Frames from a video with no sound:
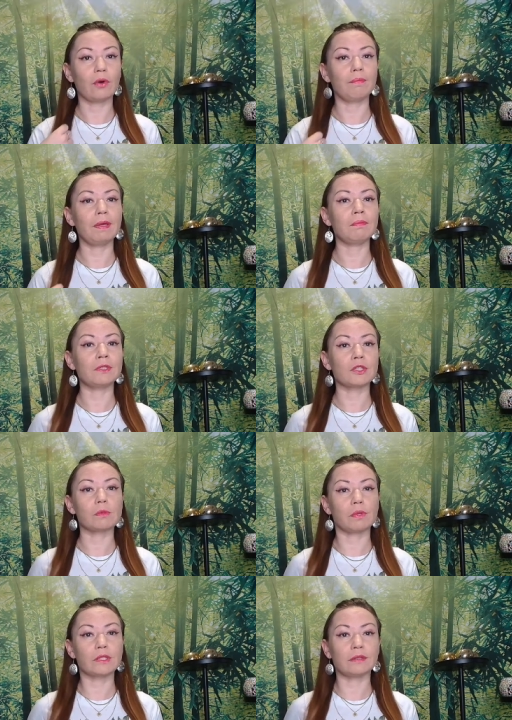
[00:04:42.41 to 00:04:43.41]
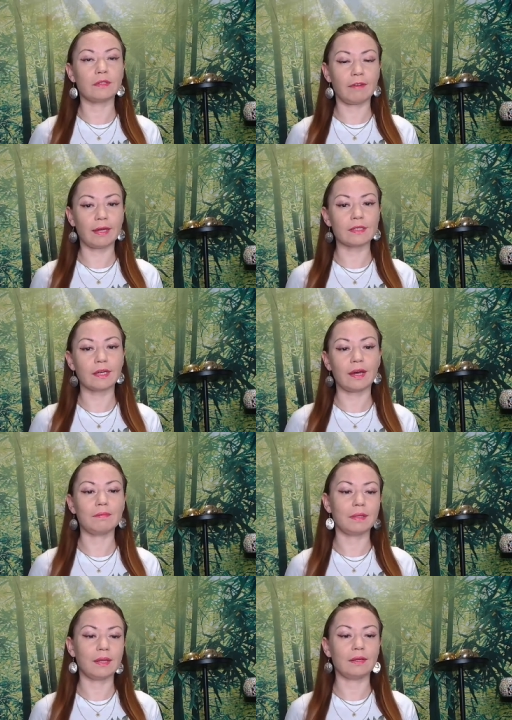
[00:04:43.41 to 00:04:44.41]
Or maybe just wasn't divine
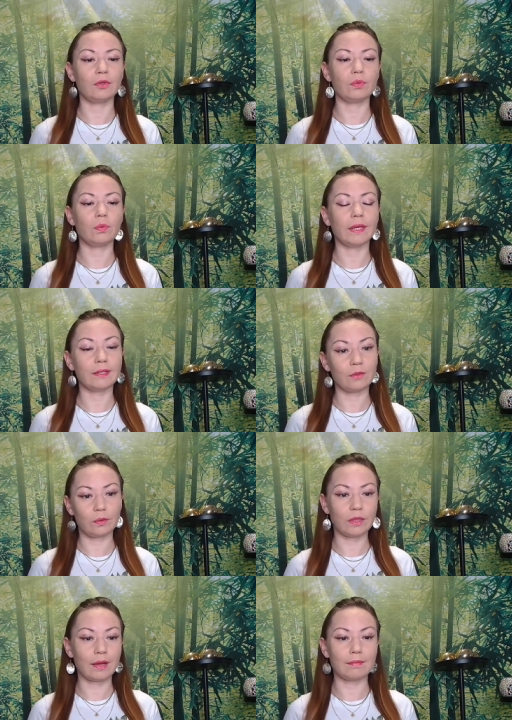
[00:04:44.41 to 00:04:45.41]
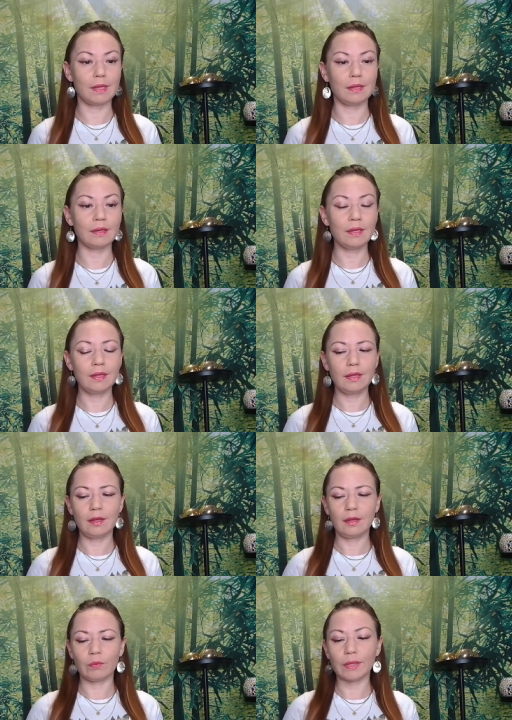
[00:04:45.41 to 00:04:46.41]
timing. And when it will come in,
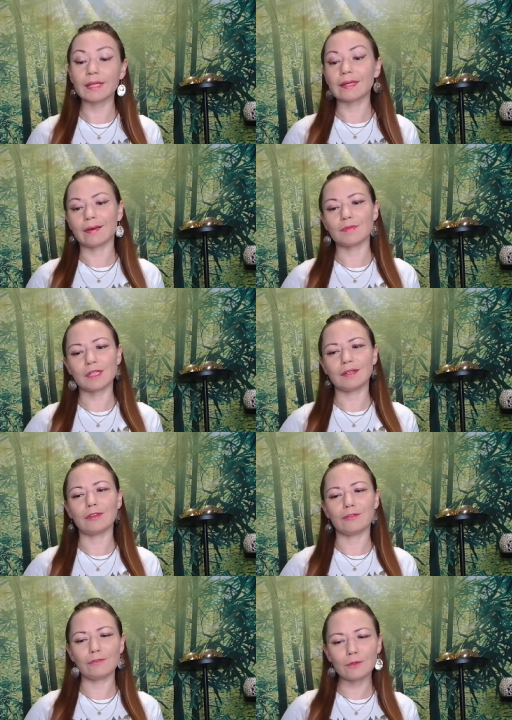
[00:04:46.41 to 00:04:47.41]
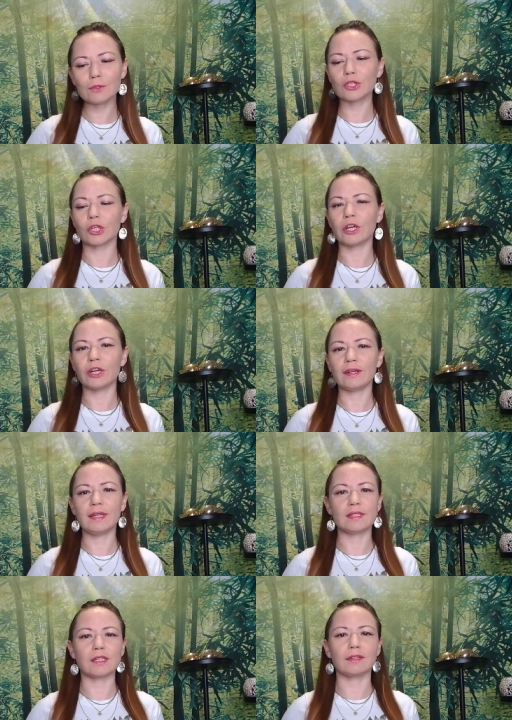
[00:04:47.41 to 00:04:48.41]
when it comes in the future,
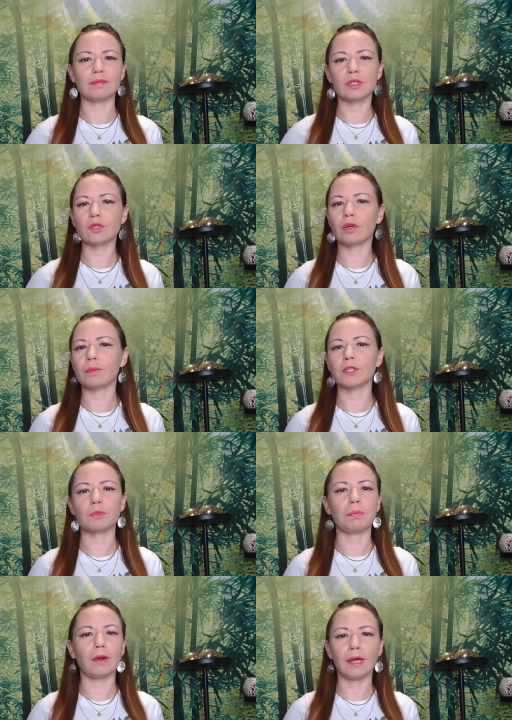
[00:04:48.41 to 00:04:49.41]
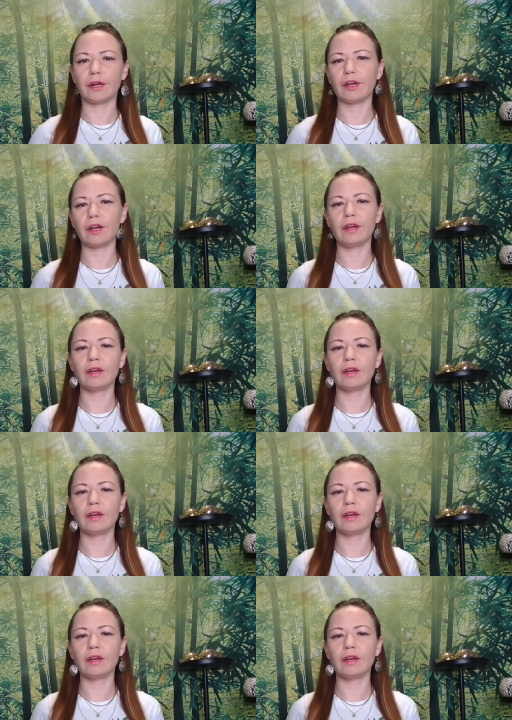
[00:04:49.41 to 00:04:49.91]
is going to be so much brighter.